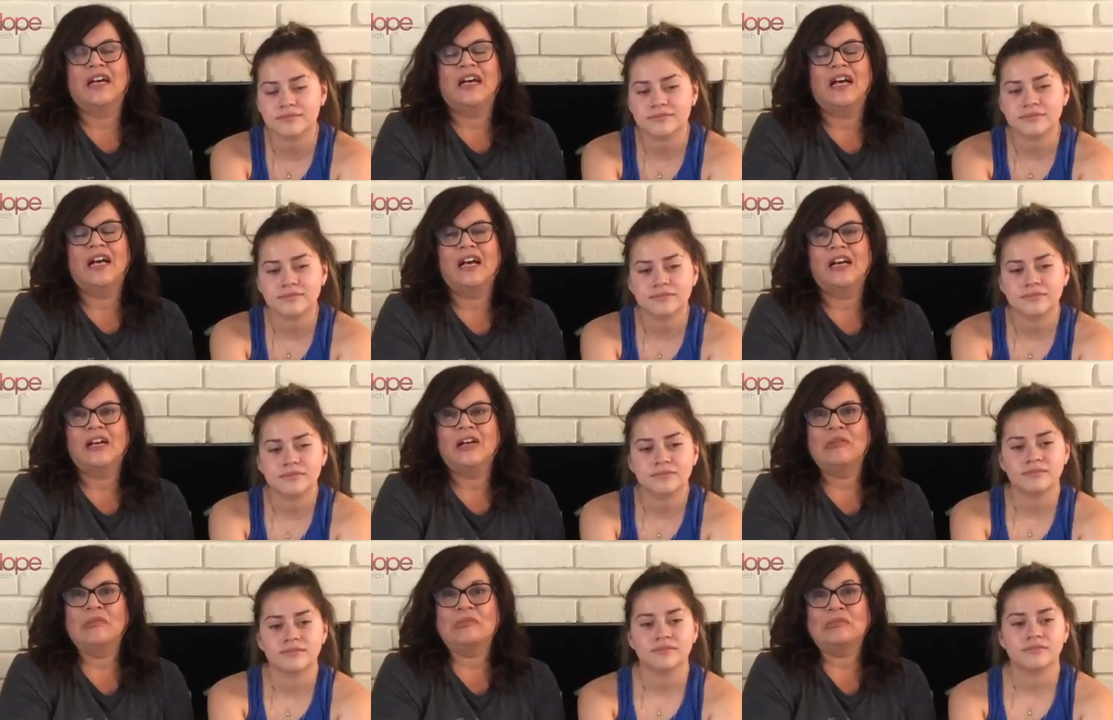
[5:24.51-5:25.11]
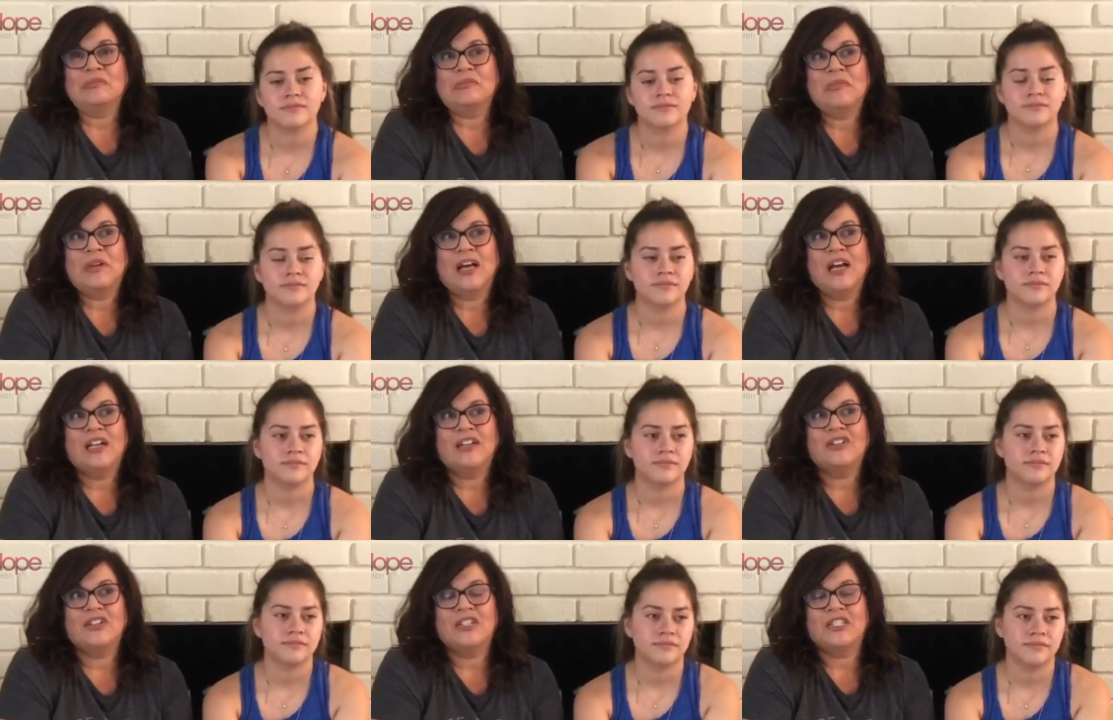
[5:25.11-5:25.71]
Speaker 1: um,
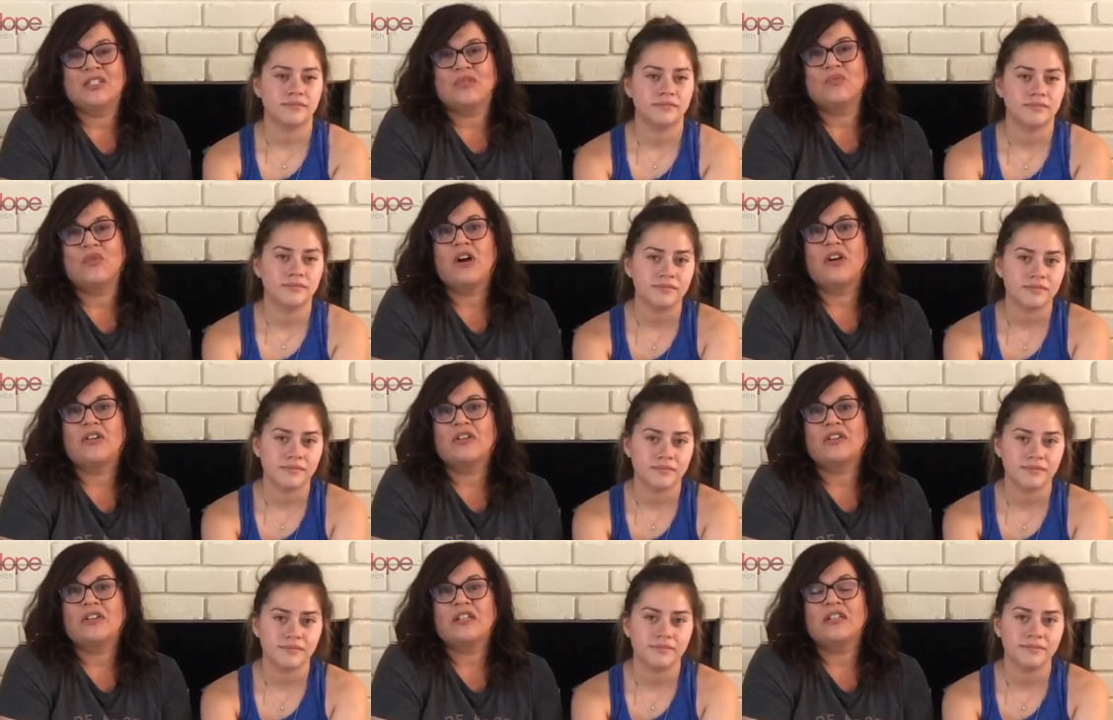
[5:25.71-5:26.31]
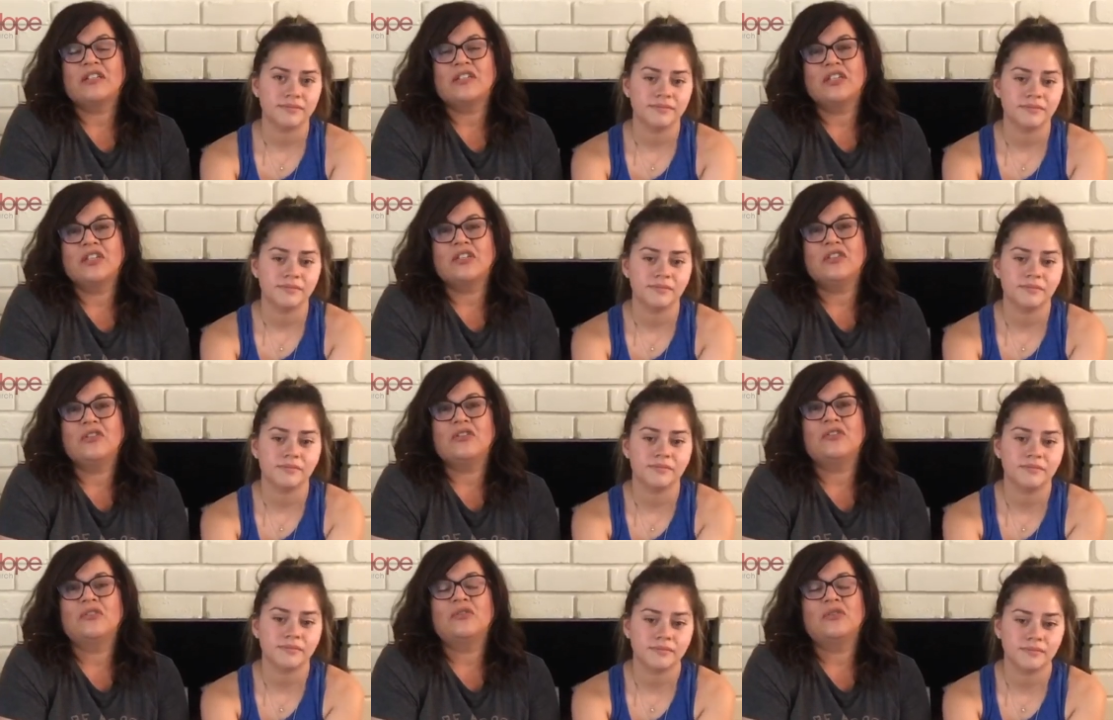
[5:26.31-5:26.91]
I just want her to
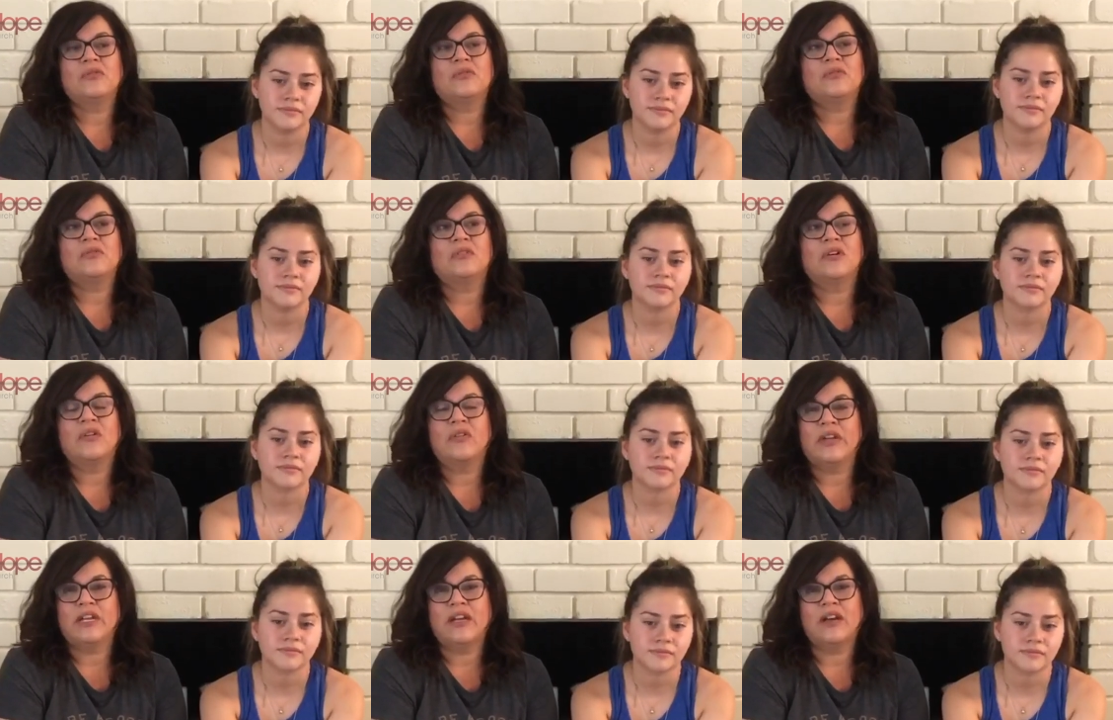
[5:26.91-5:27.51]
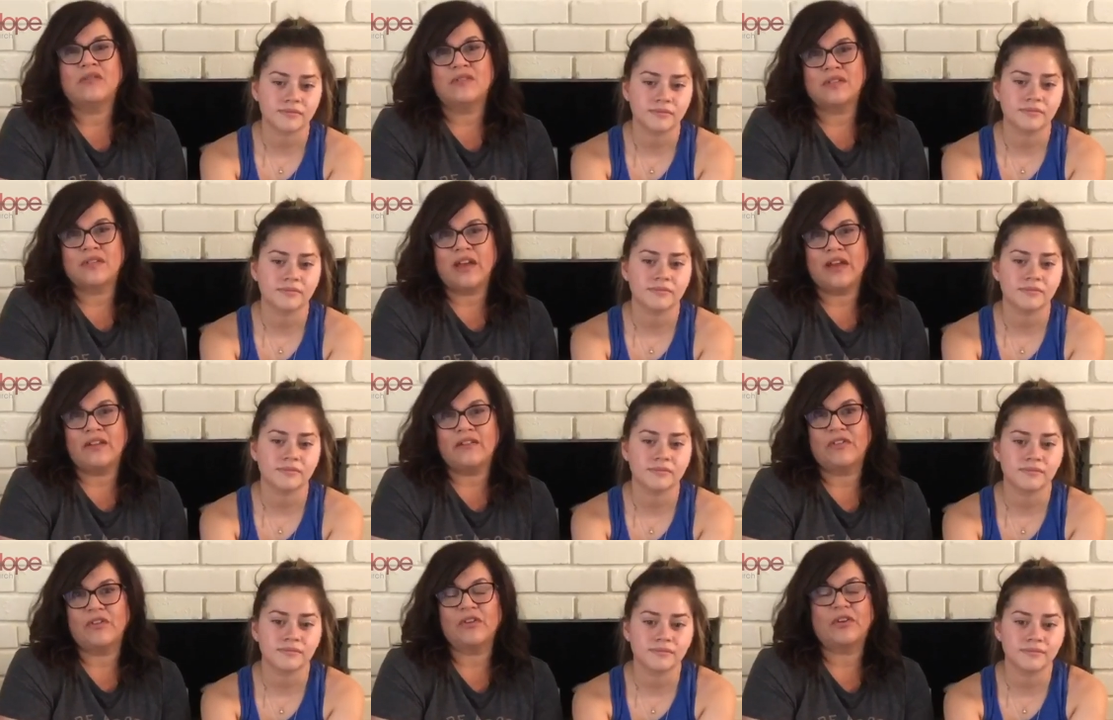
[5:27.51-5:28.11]
continue going outside
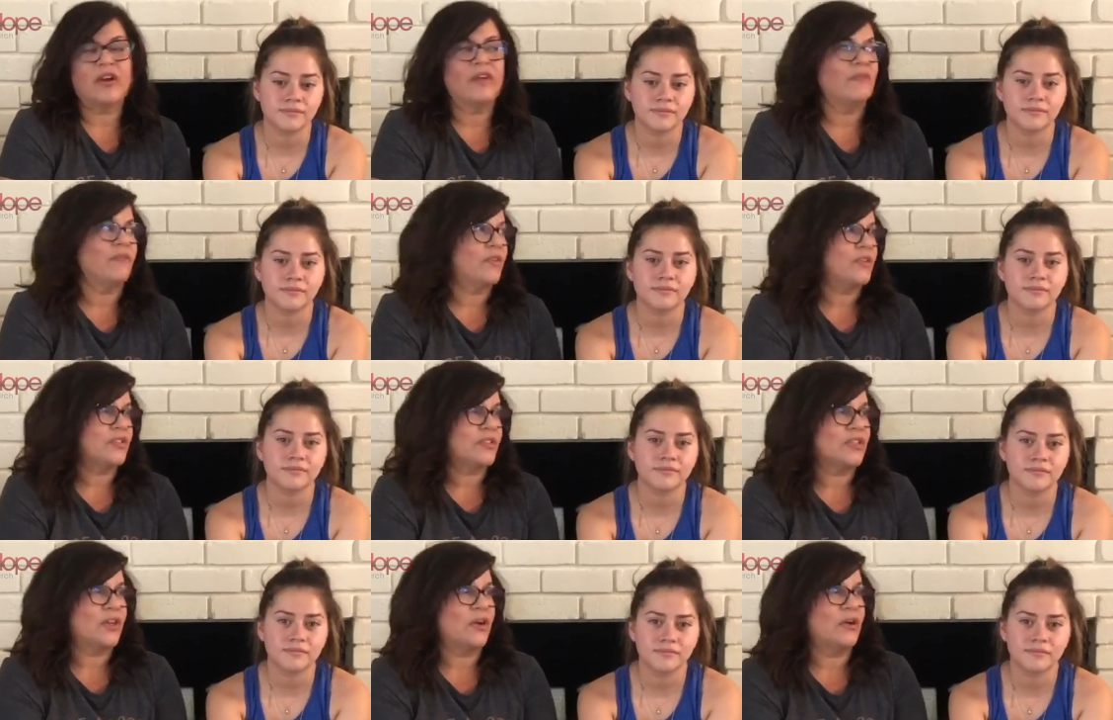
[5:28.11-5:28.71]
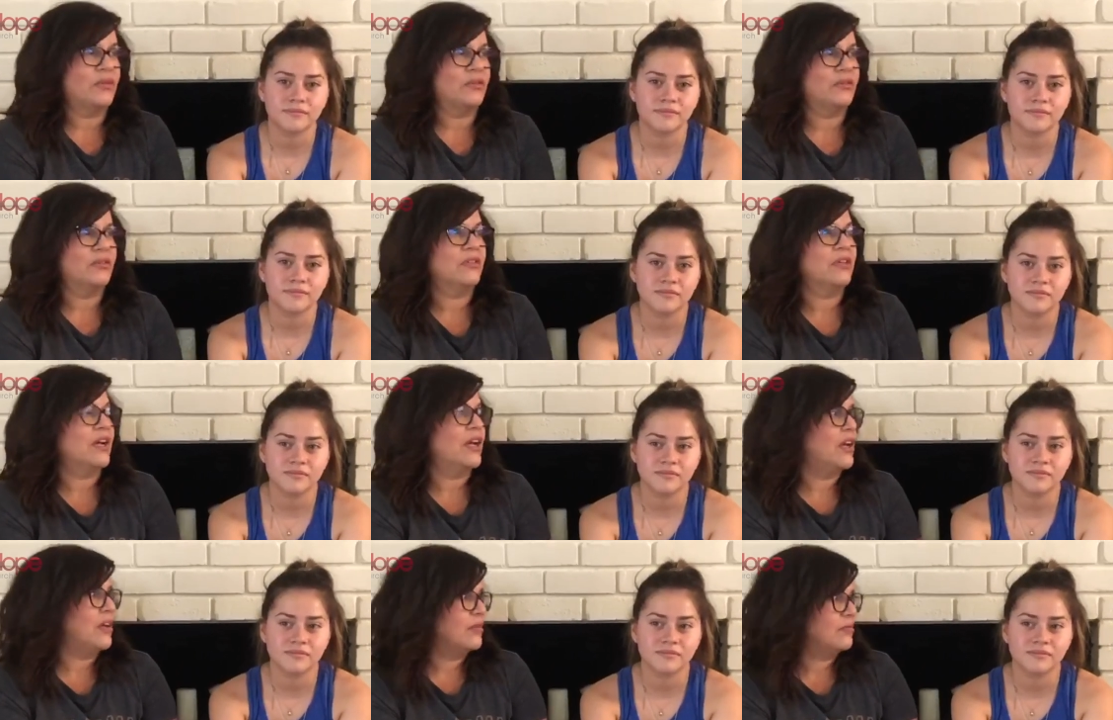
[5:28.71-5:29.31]
of her comfort zone.
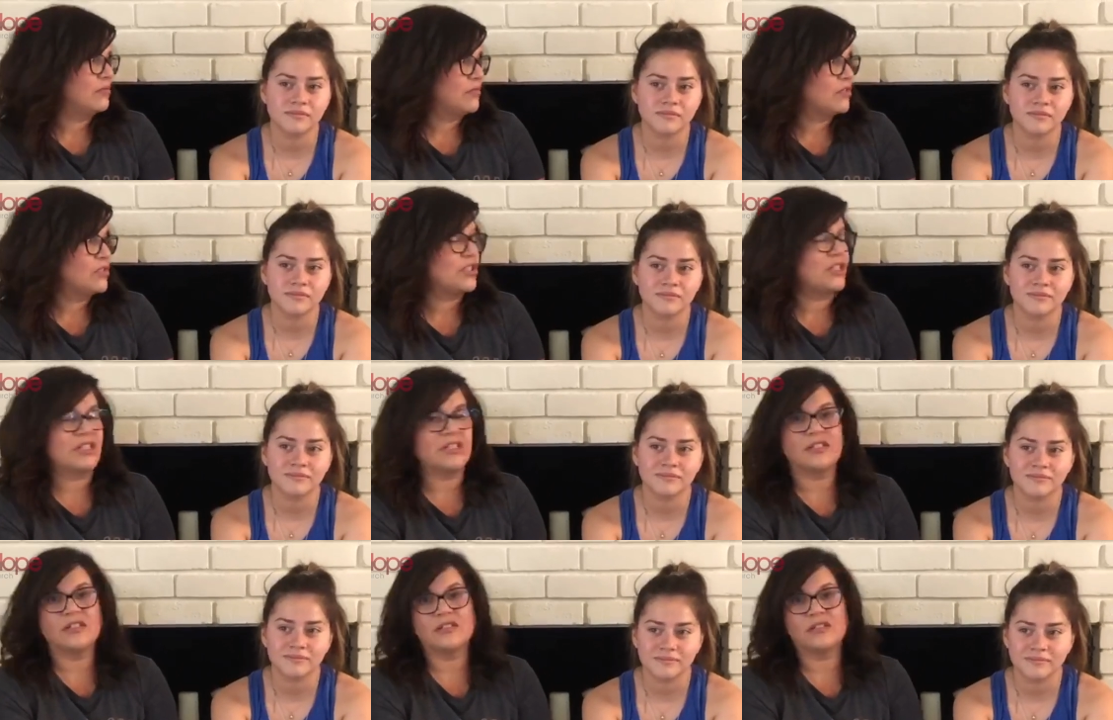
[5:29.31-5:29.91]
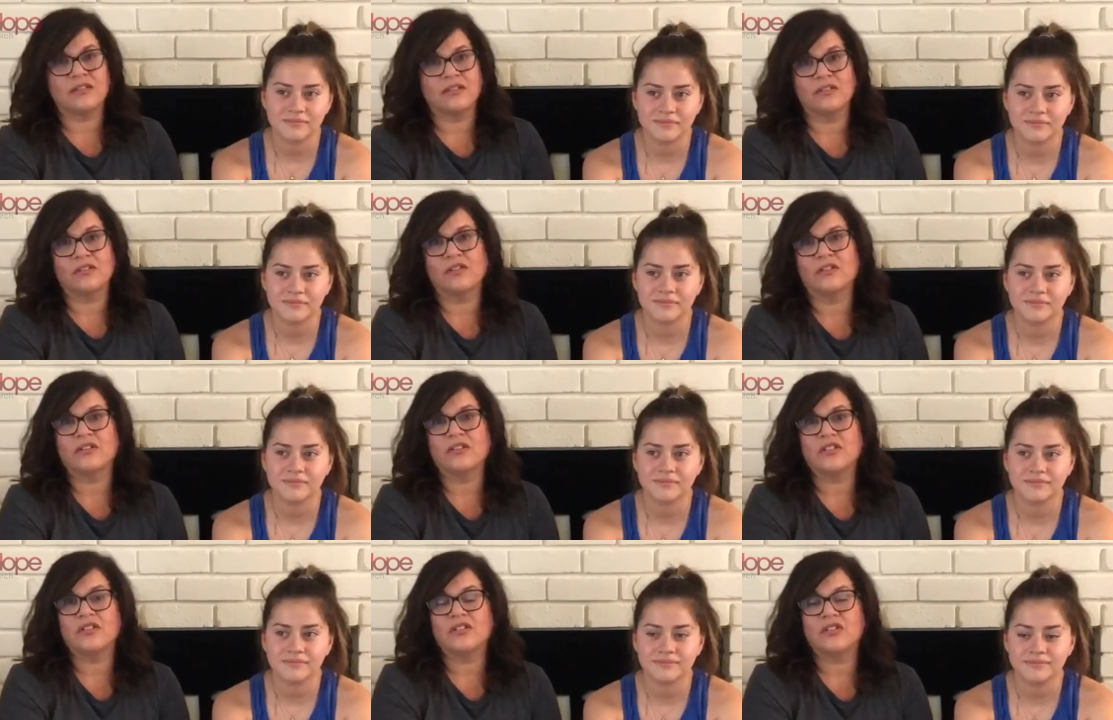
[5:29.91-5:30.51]
Um, she's
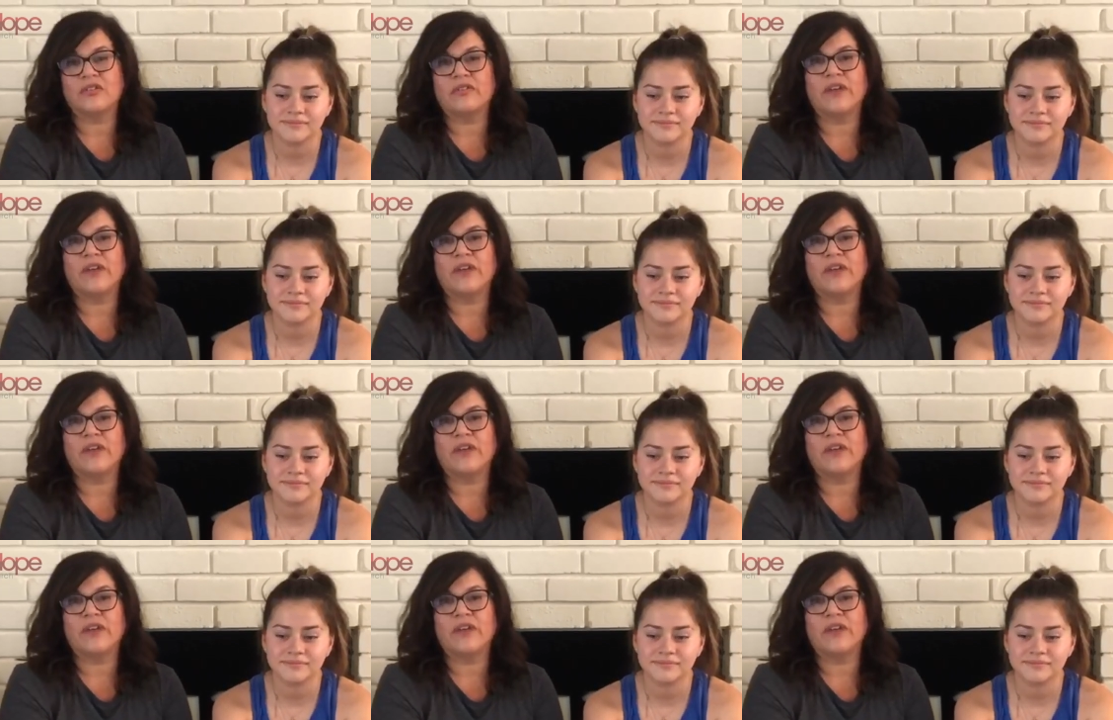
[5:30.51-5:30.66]
learned to do